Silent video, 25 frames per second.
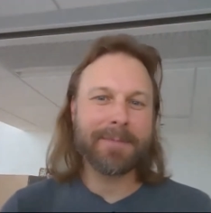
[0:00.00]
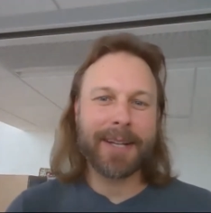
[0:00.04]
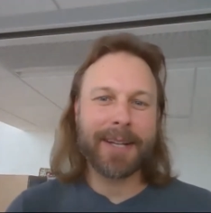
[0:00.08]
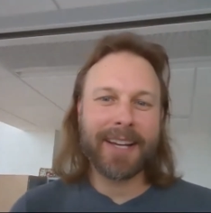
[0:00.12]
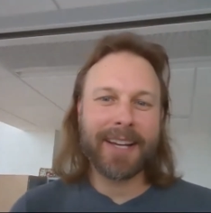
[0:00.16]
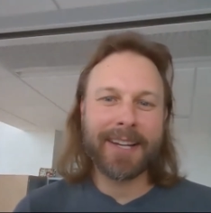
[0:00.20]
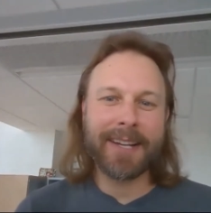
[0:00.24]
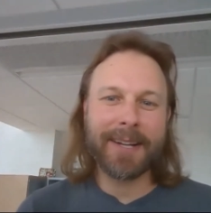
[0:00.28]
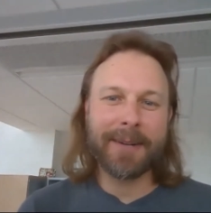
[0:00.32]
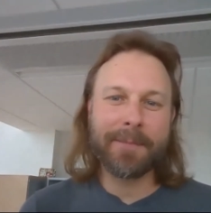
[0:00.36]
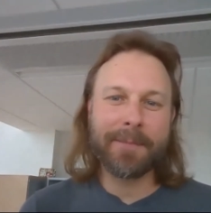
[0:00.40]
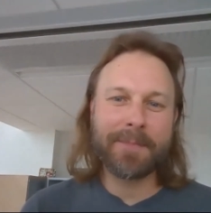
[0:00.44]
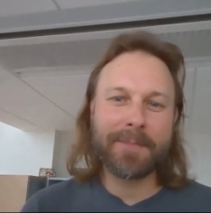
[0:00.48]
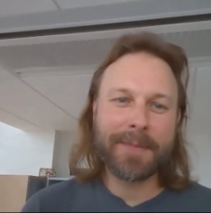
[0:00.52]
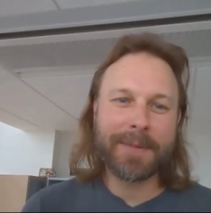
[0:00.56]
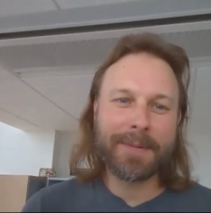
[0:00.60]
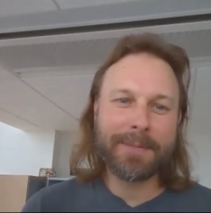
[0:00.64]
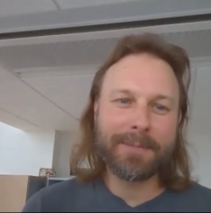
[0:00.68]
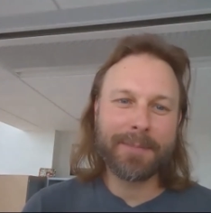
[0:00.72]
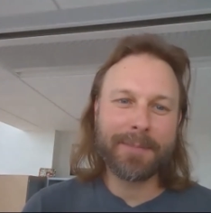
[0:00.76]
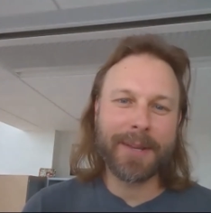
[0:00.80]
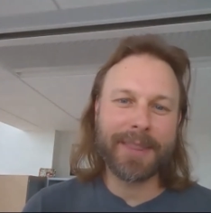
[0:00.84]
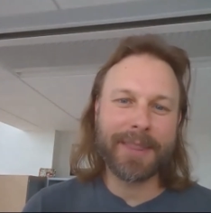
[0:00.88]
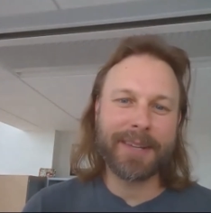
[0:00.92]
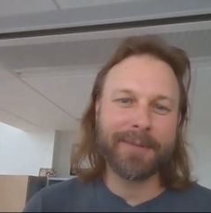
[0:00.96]

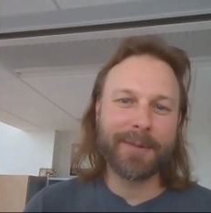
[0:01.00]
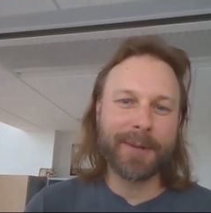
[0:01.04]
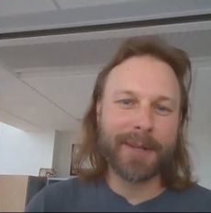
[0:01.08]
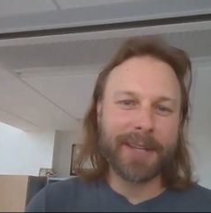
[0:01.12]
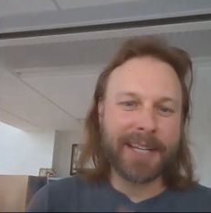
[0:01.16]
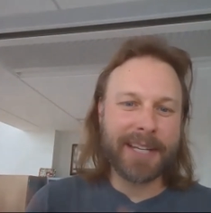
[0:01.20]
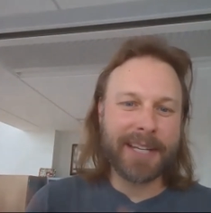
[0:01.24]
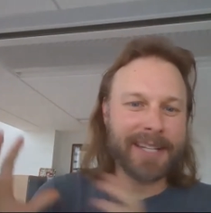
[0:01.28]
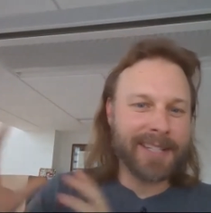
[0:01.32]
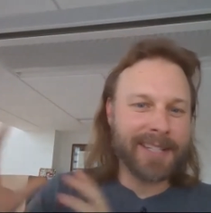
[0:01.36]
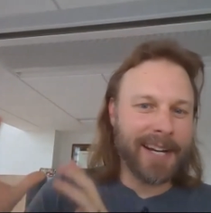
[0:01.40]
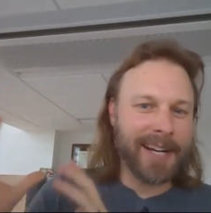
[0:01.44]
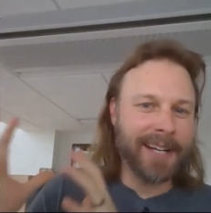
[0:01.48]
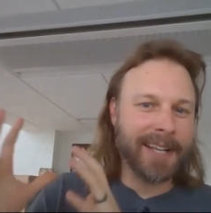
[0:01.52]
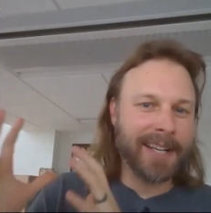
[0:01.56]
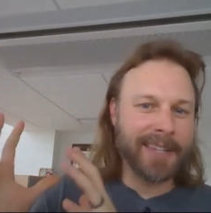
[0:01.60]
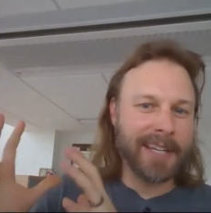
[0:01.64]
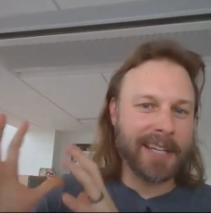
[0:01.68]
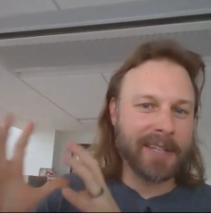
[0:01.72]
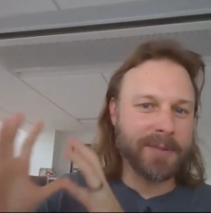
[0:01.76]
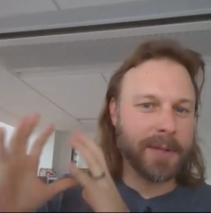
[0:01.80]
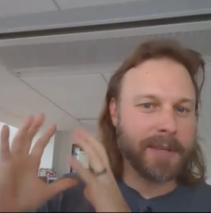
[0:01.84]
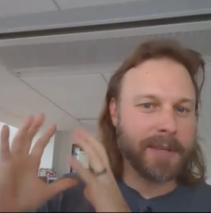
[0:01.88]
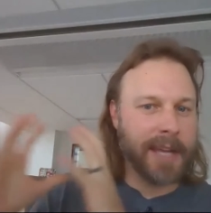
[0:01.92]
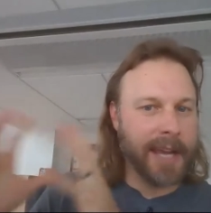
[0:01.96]
But the really exciting
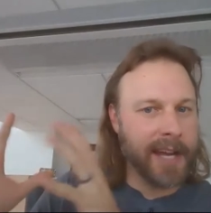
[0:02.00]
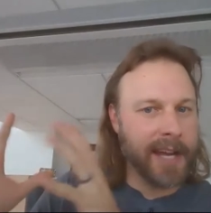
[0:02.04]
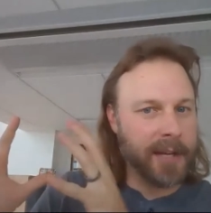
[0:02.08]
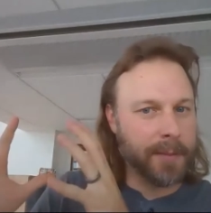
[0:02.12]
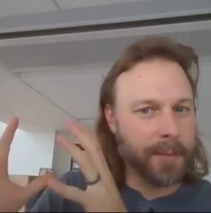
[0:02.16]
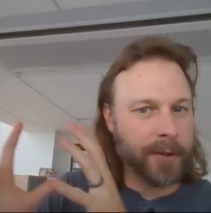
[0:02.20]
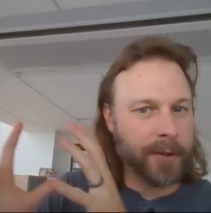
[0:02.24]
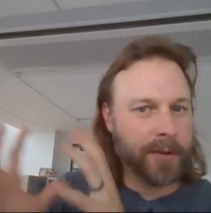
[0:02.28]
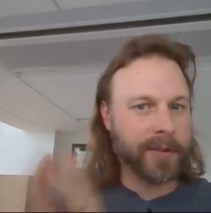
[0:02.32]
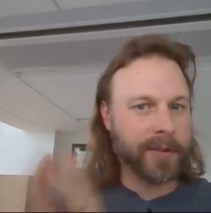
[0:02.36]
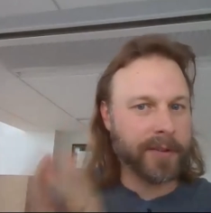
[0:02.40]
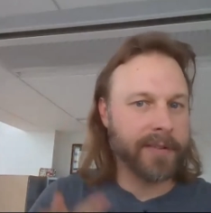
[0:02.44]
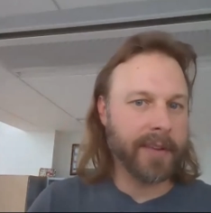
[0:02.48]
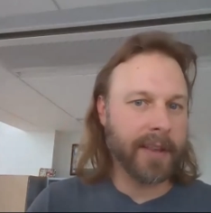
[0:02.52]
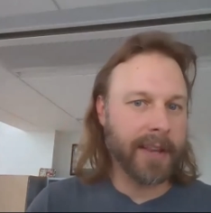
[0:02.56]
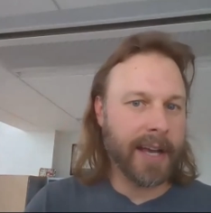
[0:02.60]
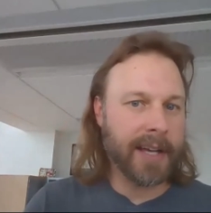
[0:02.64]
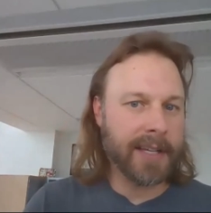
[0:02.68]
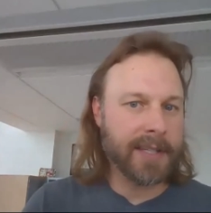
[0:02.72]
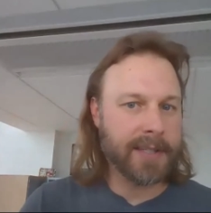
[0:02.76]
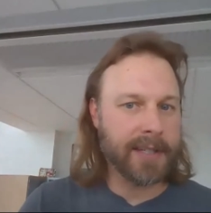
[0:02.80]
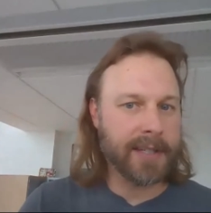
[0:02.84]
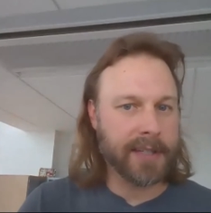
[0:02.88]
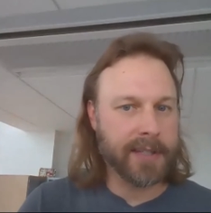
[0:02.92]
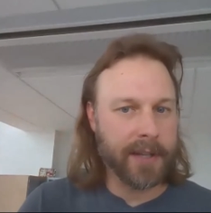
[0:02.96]
things with animals is the
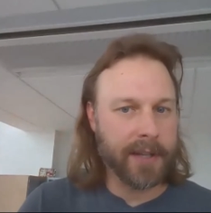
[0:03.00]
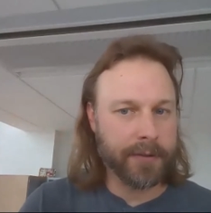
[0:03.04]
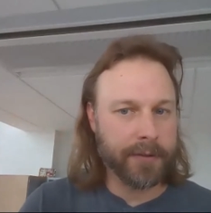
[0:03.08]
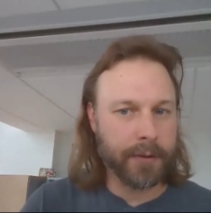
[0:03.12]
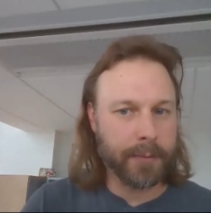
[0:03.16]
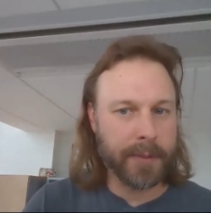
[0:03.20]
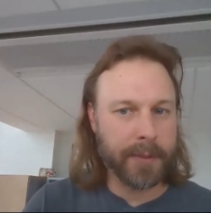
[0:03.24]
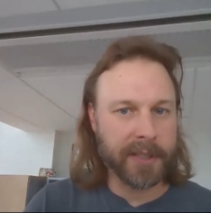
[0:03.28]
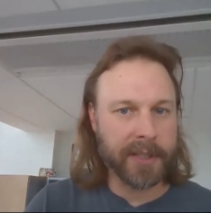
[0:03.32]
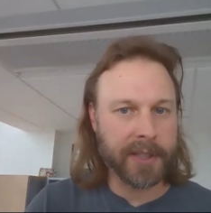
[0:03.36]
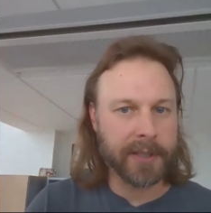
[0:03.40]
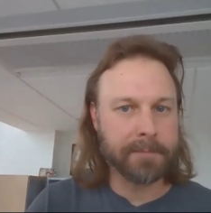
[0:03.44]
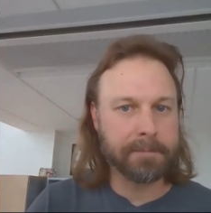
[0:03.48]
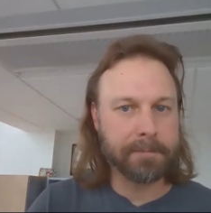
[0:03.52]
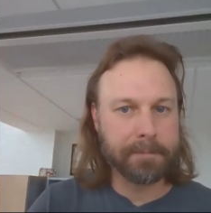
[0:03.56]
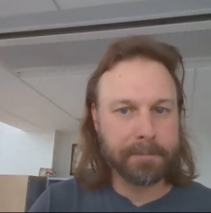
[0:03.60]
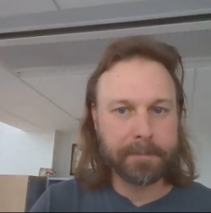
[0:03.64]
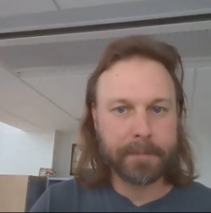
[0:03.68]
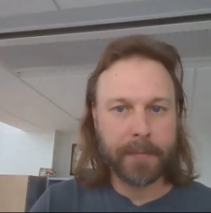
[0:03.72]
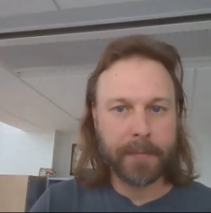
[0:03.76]
last 600 million.